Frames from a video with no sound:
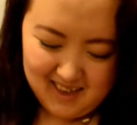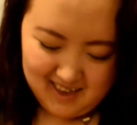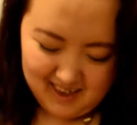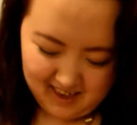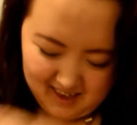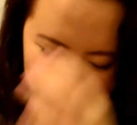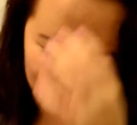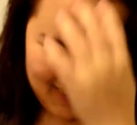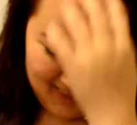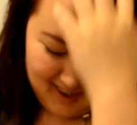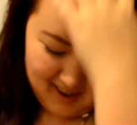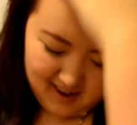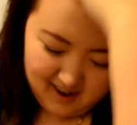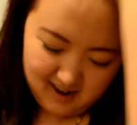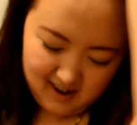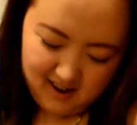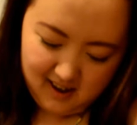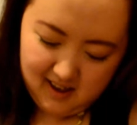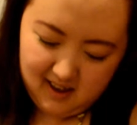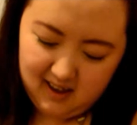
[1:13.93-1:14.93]
And
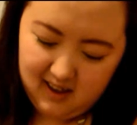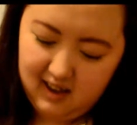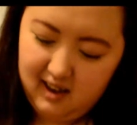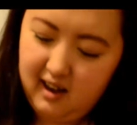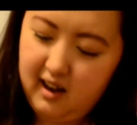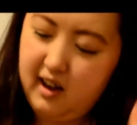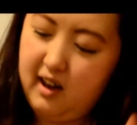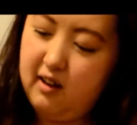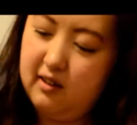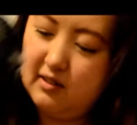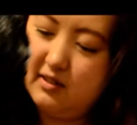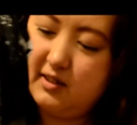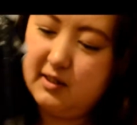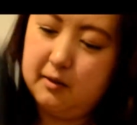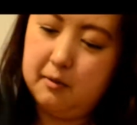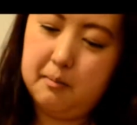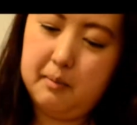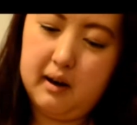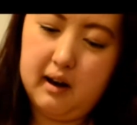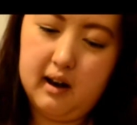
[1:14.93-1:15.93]
then I also
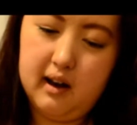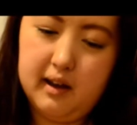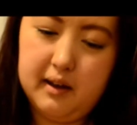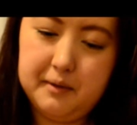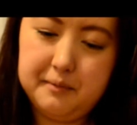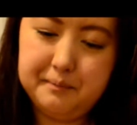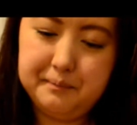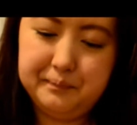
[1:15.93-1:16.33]
bought